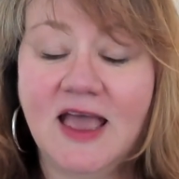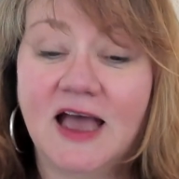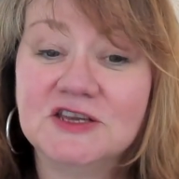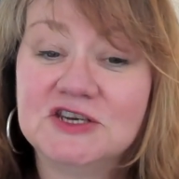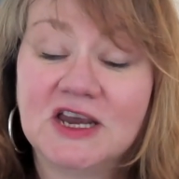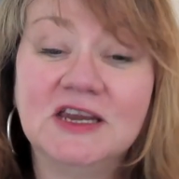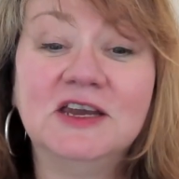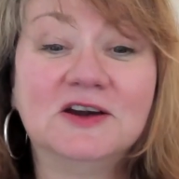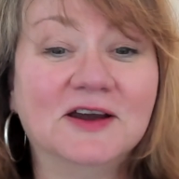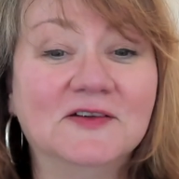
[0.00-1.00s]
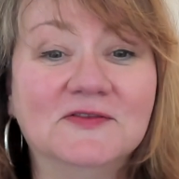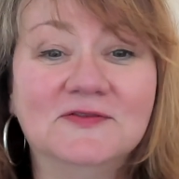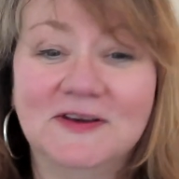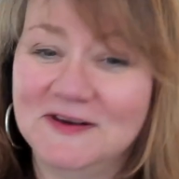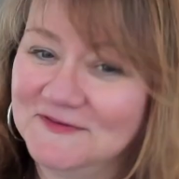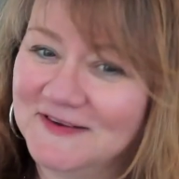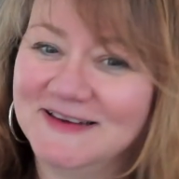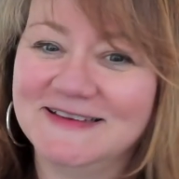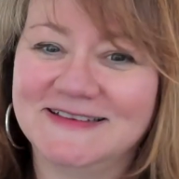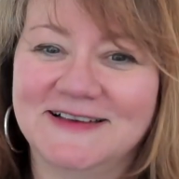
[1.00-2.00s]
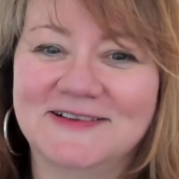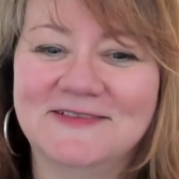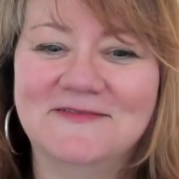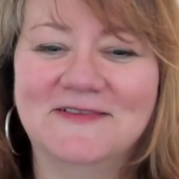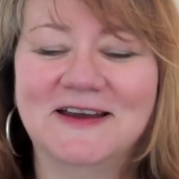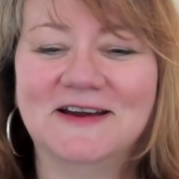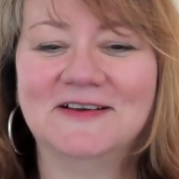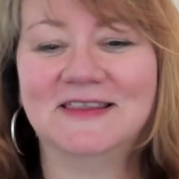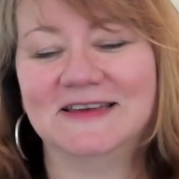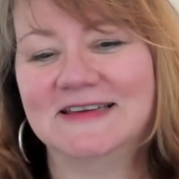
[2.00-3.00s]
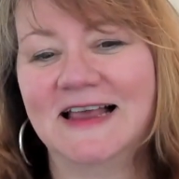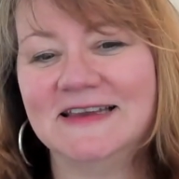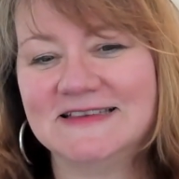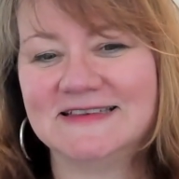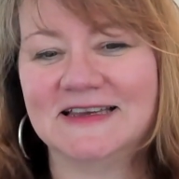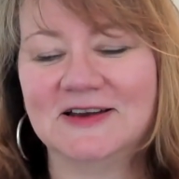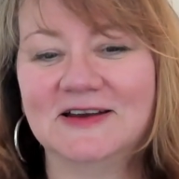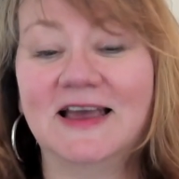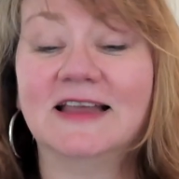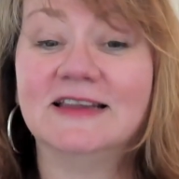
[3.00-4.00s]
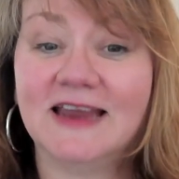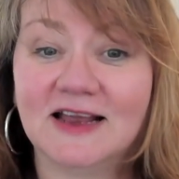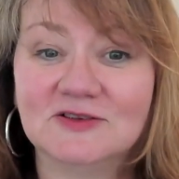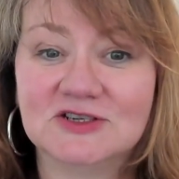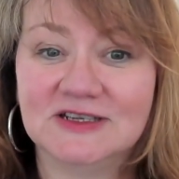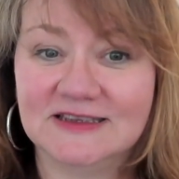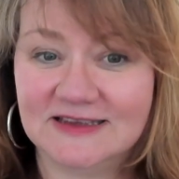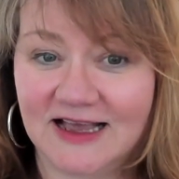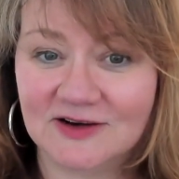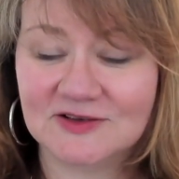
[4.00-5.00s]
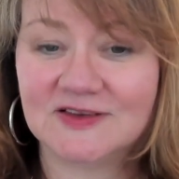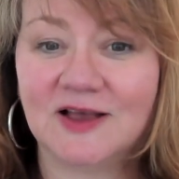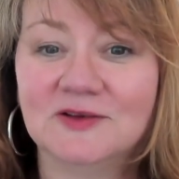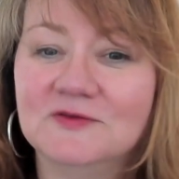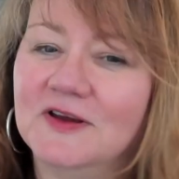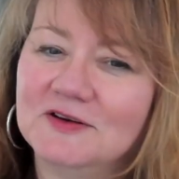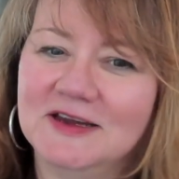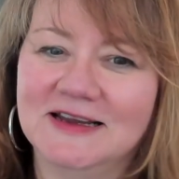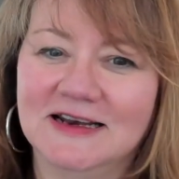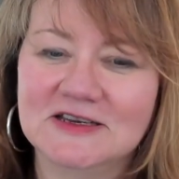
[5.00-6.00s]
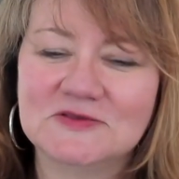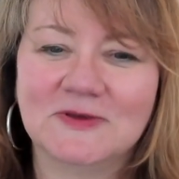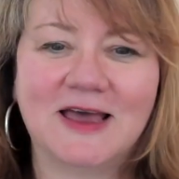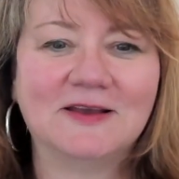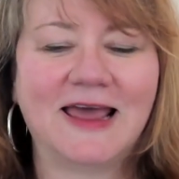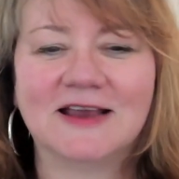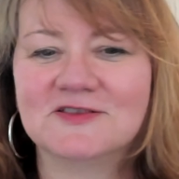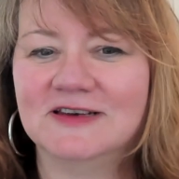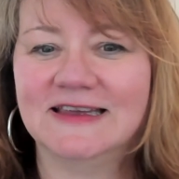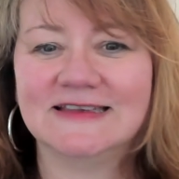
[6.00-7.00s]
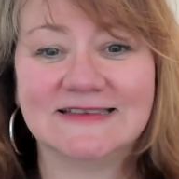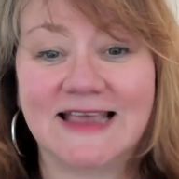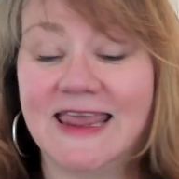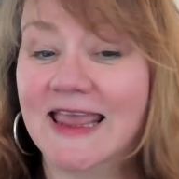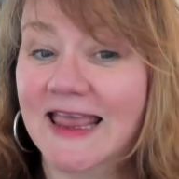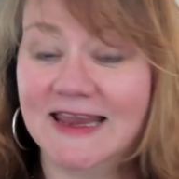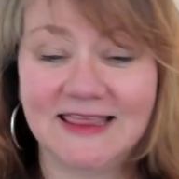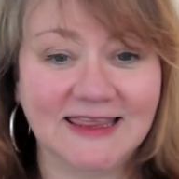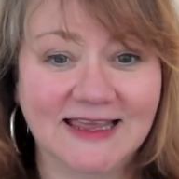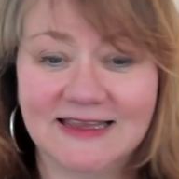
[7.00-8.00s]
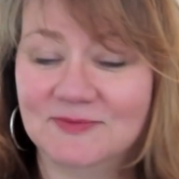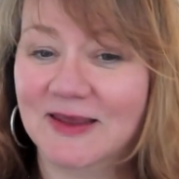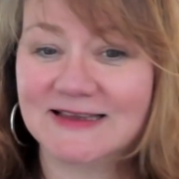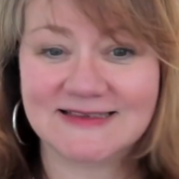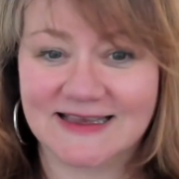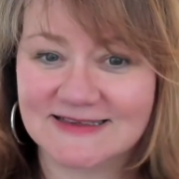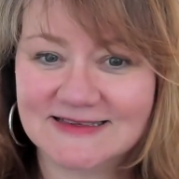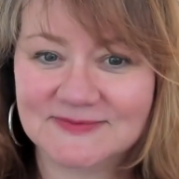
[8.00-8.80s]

I share here a very funny song where the Italian singer Adriano Celentano sounded very English without actually saying anything that makes sense.